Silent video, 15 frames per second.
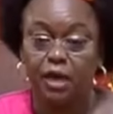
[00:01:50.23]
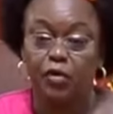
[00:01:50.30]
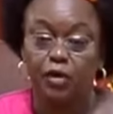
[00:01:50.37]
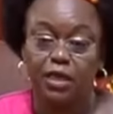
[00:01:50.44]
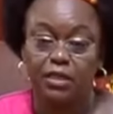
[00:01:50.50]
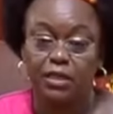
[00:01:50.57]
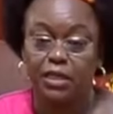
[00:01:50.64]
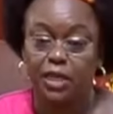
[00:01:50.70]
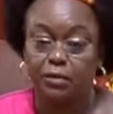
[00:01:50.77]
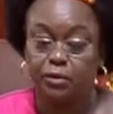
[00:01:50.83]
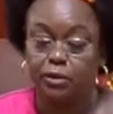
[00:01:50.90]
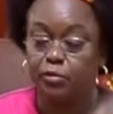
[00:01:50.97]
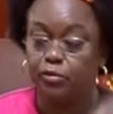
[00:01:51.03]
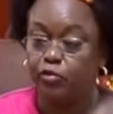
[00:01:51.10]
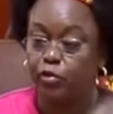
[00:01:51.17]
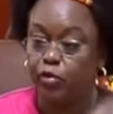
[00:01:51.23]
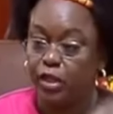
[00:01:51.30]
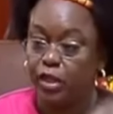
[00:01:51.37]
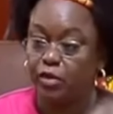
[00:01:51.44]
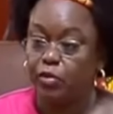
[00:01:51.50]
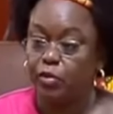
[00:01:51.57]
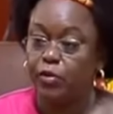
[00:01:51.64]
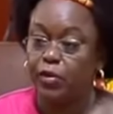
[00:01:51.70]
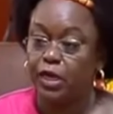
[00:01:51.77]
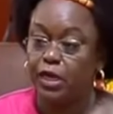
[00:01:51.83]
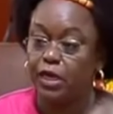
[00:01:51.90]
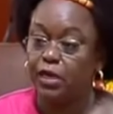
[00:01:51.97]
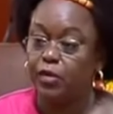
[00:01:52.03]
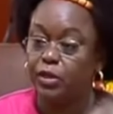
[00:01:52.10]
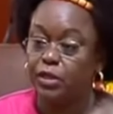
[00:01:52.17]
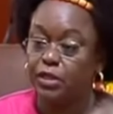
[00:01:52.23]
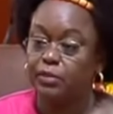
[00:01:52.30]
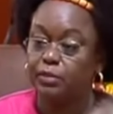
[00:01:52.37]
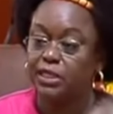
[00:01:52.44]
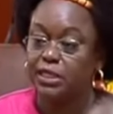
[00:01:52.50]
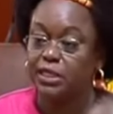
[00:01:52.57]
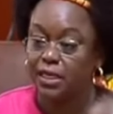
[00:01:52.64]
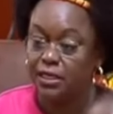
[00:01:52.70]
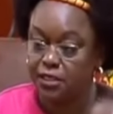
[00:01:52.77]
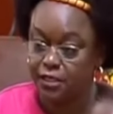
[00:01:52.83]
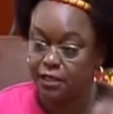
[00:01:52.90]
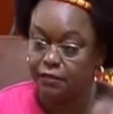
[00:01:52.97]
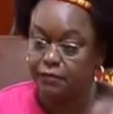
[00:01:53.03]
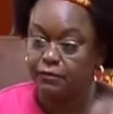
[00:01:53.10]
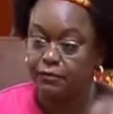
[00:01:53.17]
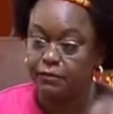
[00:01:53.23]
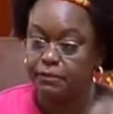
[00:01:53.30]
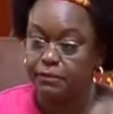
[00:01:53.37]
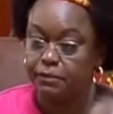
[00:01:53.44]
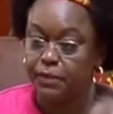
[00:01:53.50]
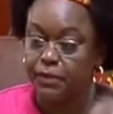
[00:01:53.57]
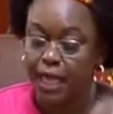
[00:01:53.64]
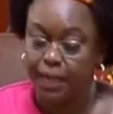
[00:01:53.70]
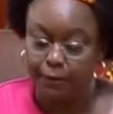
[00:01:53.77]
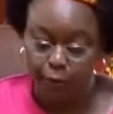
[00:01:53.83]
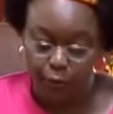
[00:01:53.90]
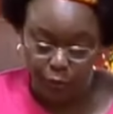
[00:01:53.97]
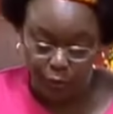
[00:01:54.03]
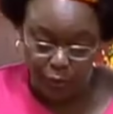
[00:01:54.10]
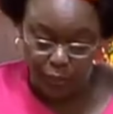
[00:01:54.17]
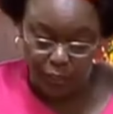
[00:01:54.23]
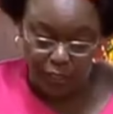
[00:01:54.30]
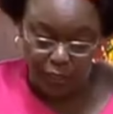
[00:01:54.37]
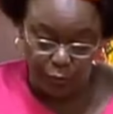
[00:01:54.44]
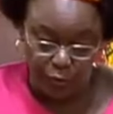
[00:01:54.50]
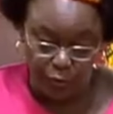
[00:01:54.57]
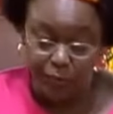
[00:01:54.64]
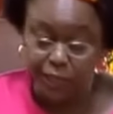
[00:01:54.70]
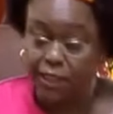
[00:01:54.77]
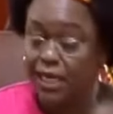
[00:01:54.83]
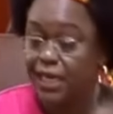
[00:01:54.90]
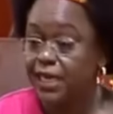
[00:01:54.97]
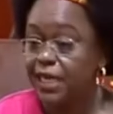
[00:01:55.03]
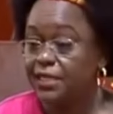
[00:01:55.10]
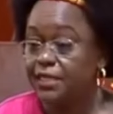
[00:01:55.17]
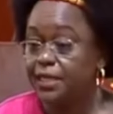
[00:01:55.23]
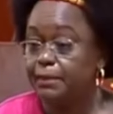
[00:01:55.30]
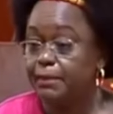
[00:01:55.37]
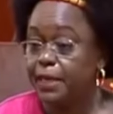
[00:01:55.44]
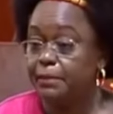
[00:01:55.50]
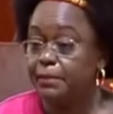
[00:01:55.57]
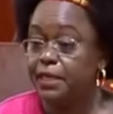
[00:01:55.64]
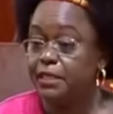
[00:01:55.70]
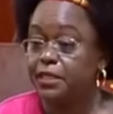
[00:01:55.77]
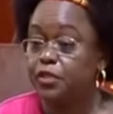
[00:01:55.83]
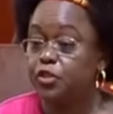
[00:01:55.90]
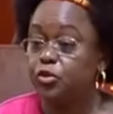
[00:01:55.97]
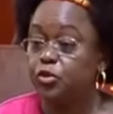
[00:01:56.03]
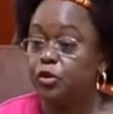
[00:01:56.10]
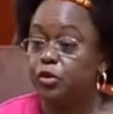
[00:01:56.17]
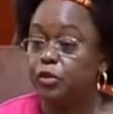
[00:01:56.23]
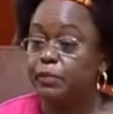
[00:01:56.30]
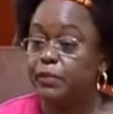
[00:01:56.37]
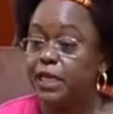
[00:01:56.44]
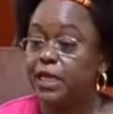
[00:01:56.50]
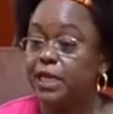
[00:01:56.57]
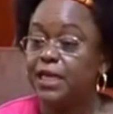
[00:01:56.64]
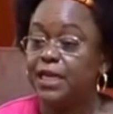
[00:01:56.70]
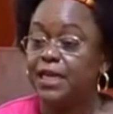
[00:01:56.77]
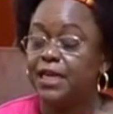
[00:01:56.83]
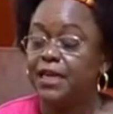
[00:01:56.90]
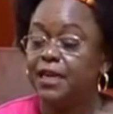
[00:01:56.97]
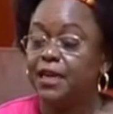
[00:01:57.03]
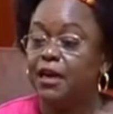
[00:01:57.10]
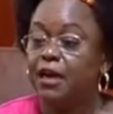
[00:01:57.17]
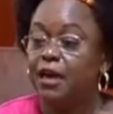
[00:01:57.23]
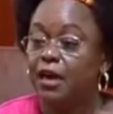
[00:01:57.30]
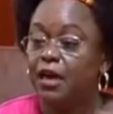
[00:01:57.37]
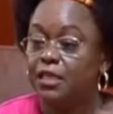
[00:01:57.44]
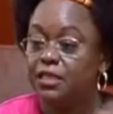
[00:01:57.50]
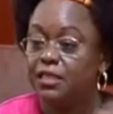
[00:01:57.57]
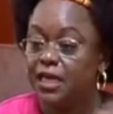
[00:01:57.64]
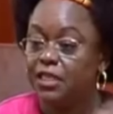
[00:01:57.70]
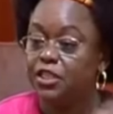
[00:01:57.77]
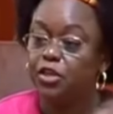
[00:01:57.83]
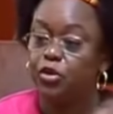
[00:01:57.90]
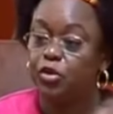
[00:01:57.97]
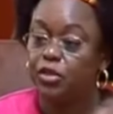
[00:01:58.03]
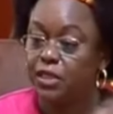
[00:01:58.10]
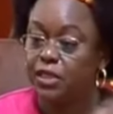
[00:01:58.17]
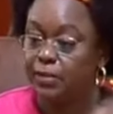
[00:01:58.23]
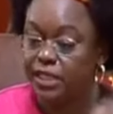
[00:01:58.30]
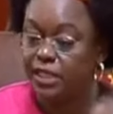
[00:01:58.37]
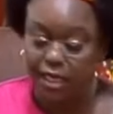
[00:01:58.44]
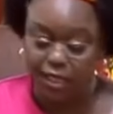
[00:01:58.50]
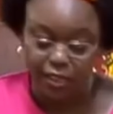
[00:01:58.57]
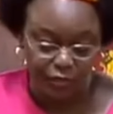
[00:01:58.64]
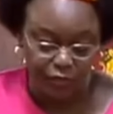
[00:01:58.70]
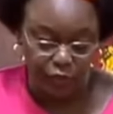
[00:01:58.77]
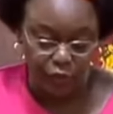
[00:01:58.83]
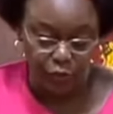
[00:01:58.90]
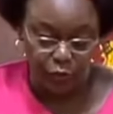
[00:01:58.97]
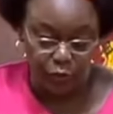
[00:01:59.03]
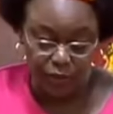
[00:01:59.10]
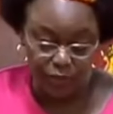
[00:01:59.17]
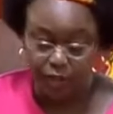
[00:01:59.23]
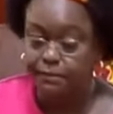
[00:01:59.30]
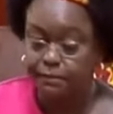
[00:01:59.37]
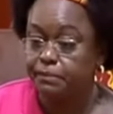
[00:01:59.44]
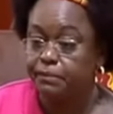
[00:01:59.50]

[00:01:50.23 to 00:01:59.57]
countless times before, that when we are dealing with substantive, I mean, when you're dealing with miscellaneous amendments, it should not be touching on substantive issues.